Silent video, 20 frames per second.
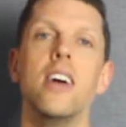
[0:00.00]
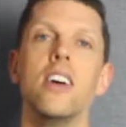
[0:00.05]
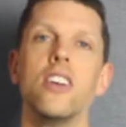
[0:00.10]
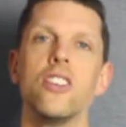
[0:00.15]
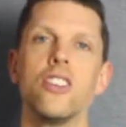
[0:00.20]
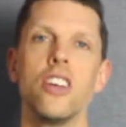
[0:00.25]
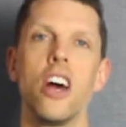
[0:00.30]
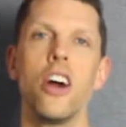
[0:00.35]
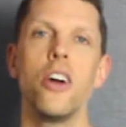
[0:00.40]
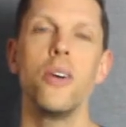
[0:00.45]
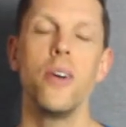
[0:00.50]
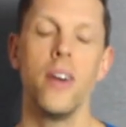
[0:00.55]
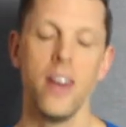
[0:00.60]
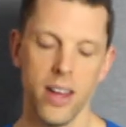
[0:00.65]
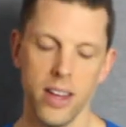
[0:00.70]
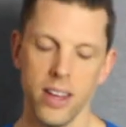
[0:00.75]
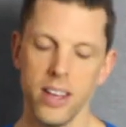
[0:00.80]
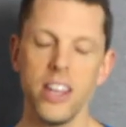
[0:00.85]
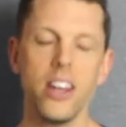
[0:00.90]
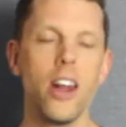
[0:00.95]
So,
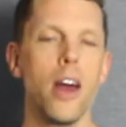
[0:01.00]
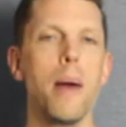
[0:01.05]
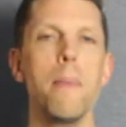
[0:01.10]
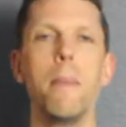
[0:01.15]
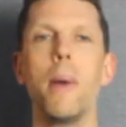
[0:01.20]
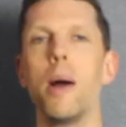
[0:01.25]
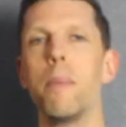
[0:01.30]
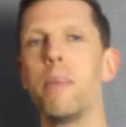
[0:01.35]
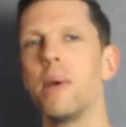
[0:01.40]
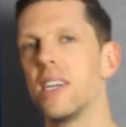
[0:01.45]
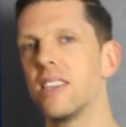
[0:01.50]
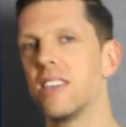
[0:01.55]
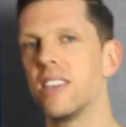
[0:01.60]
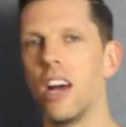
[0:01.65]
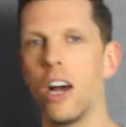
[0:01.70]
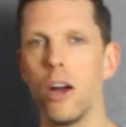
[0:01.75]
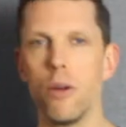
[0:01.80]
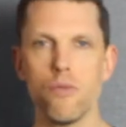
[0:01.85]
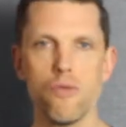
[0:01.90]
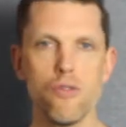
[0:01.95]
you know, it might be a
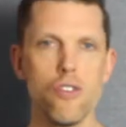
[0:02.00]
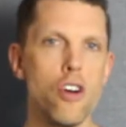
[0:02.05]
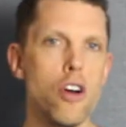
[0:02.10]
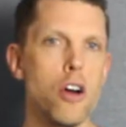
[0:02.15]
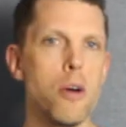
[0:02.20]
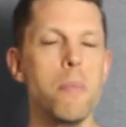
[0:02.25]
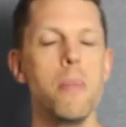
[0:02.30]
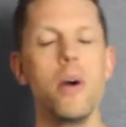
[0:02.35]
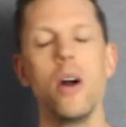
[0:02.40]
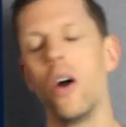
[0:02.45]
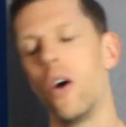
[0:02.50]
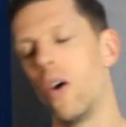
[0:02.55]
certain room,